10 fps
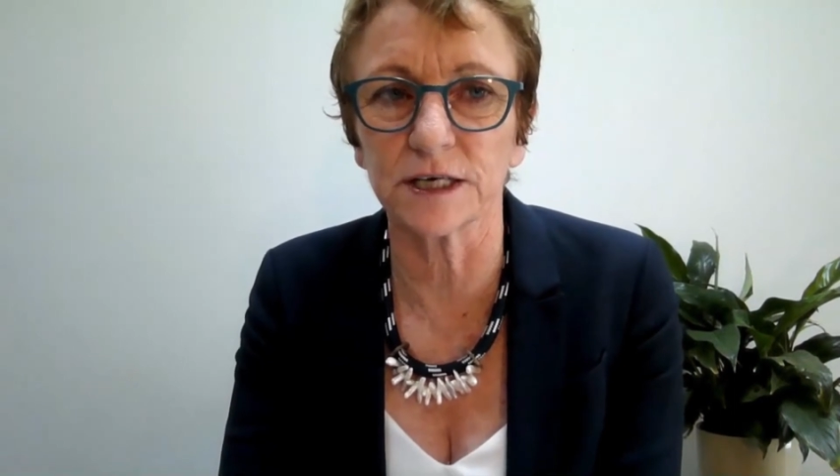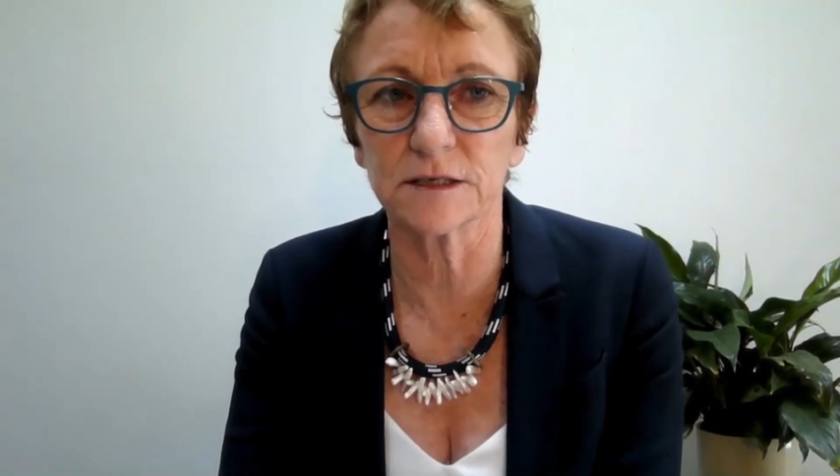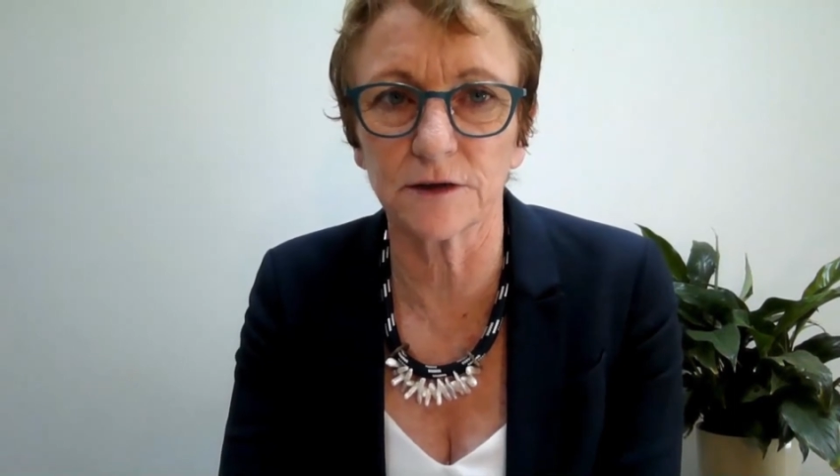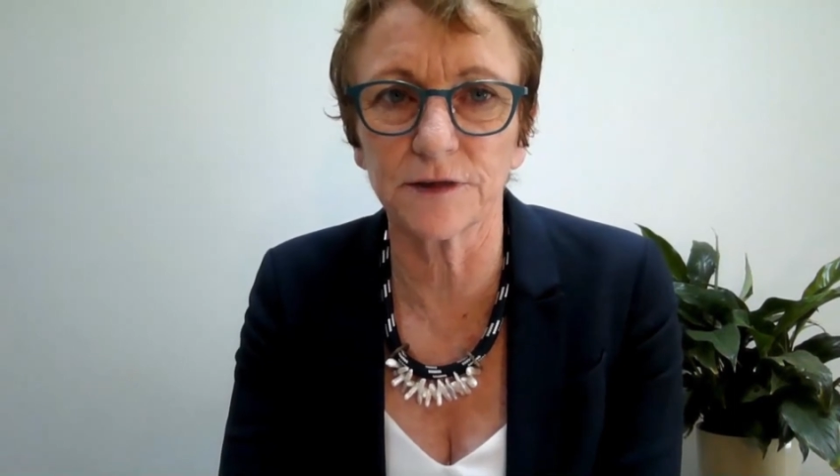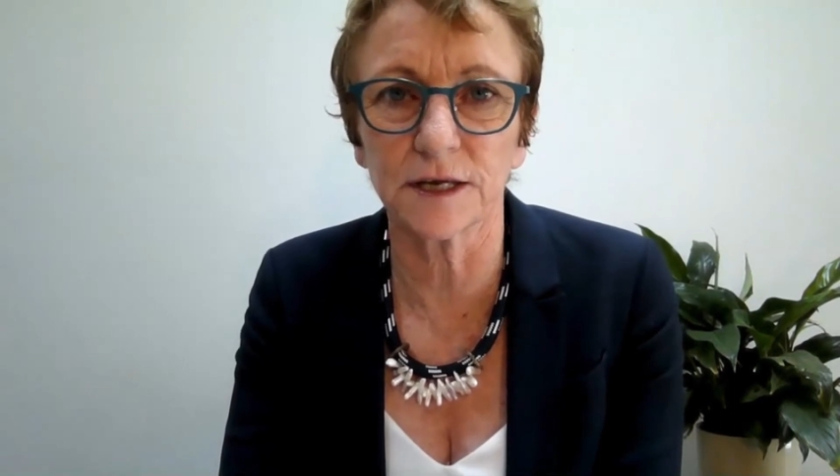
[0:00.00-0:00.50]

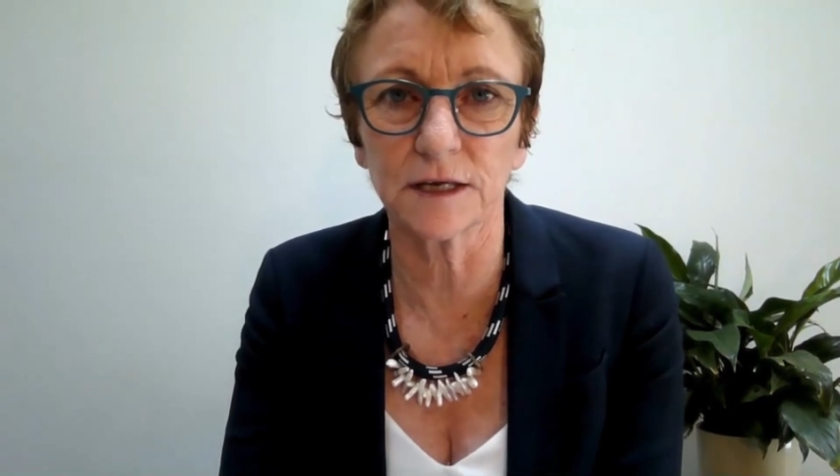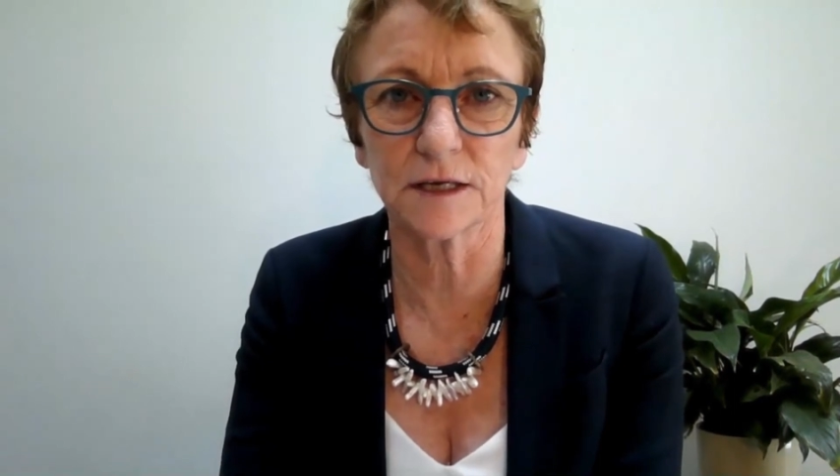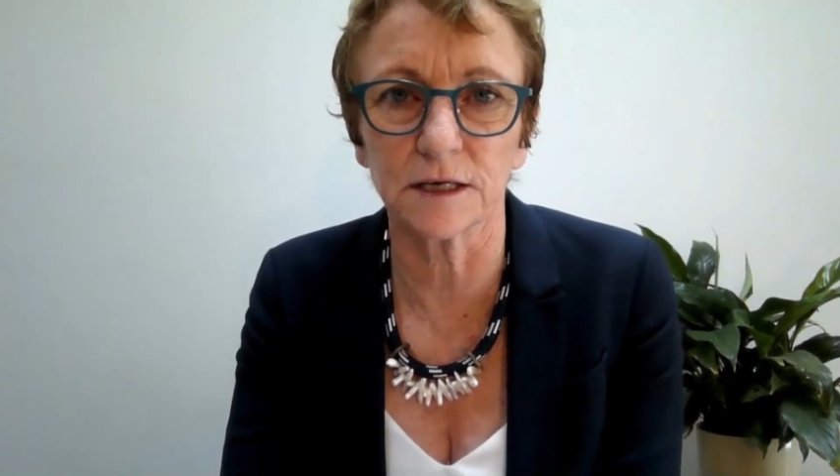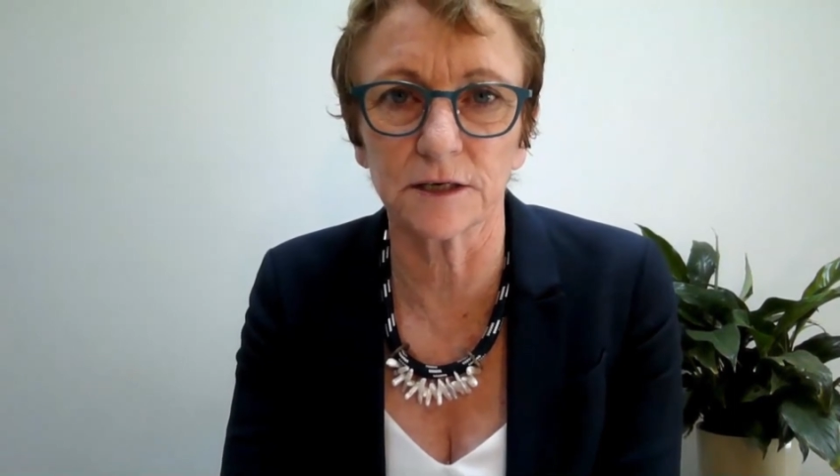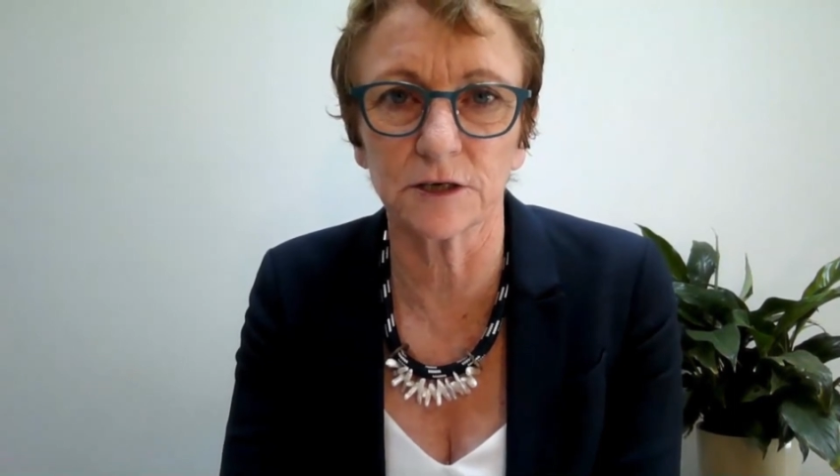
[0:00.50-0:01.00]
So I think
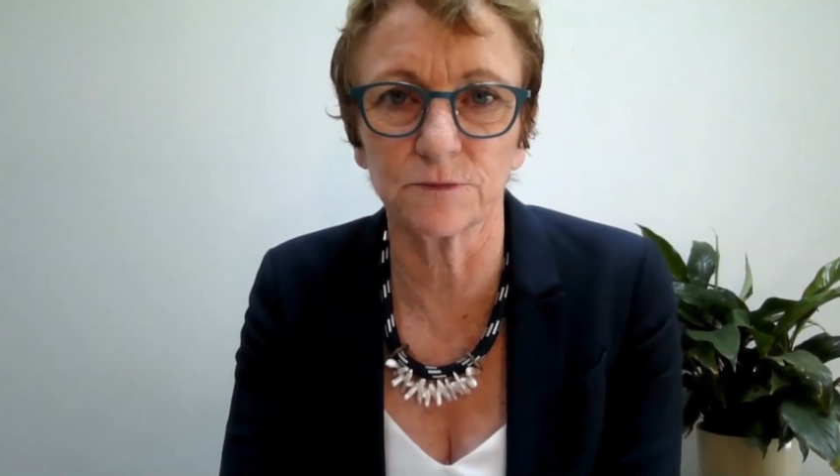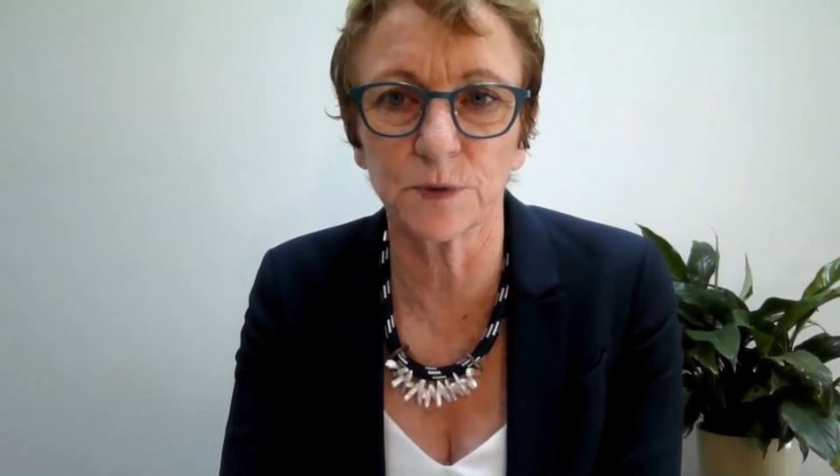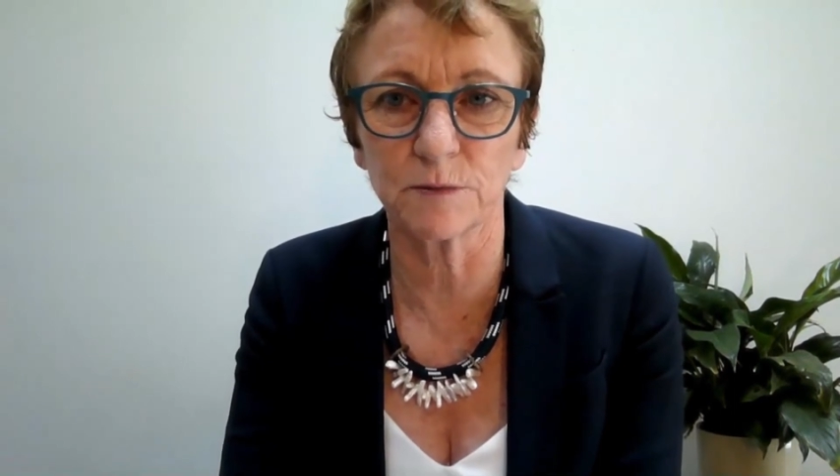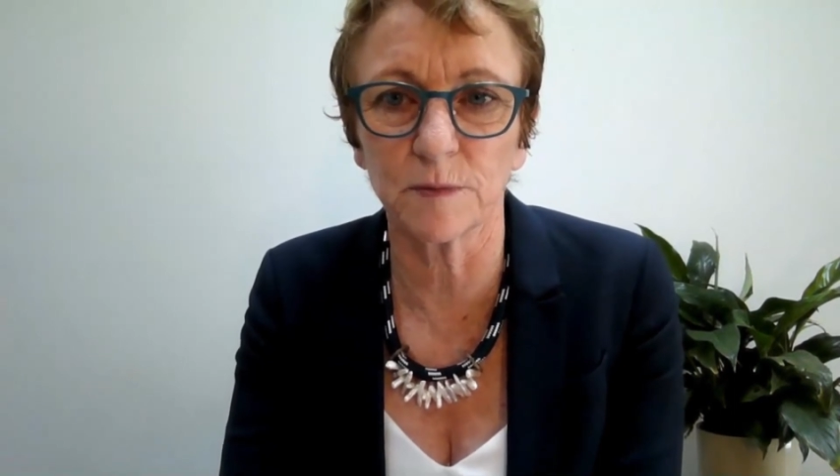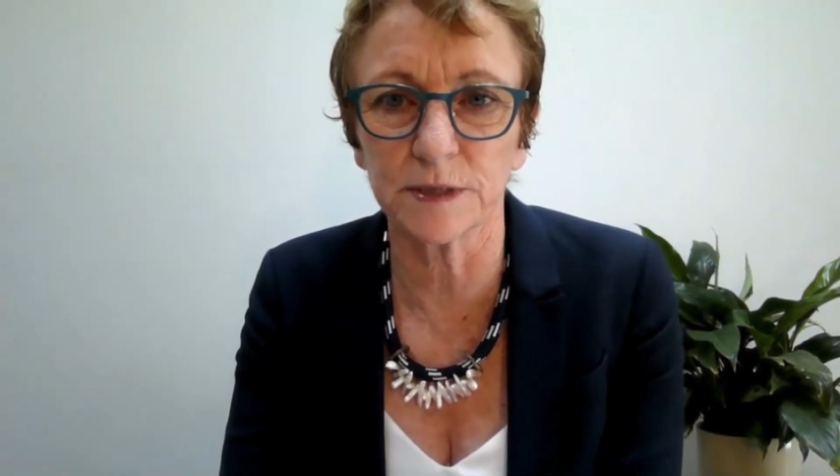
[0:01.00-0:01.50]
you
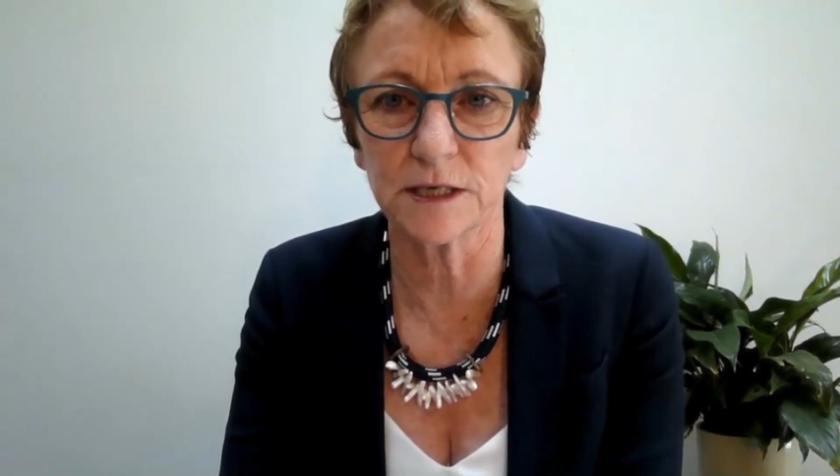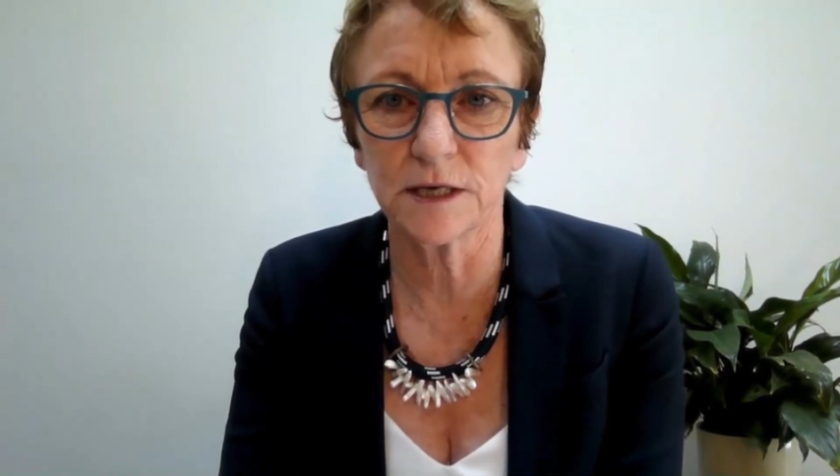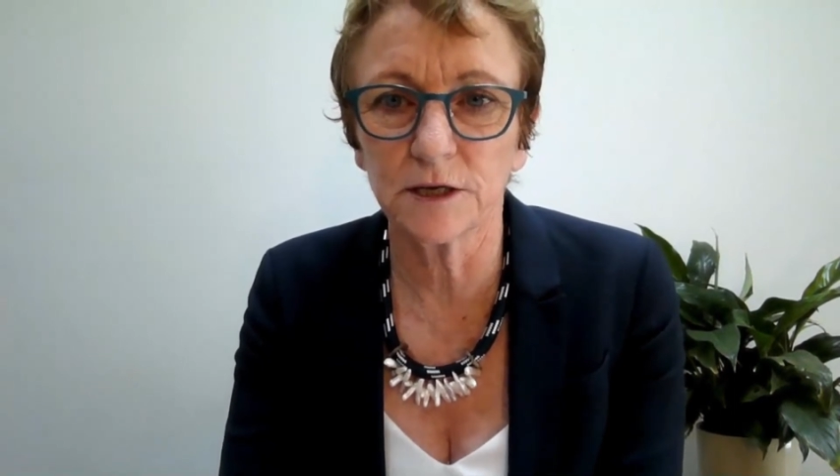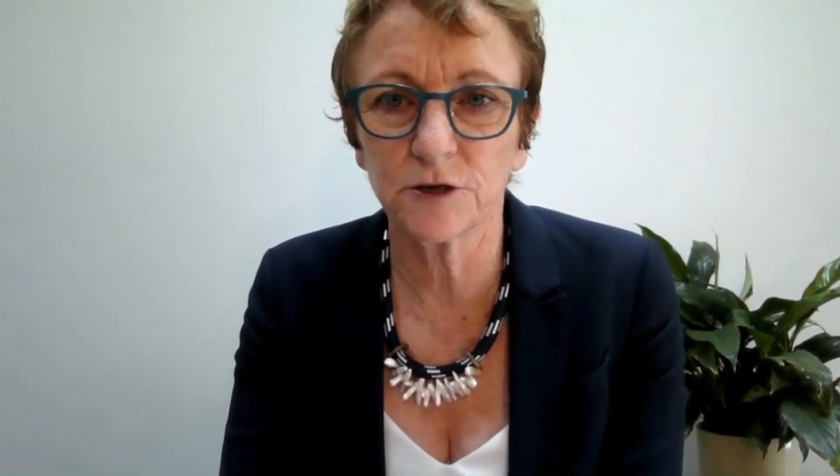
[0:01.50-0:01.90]
probably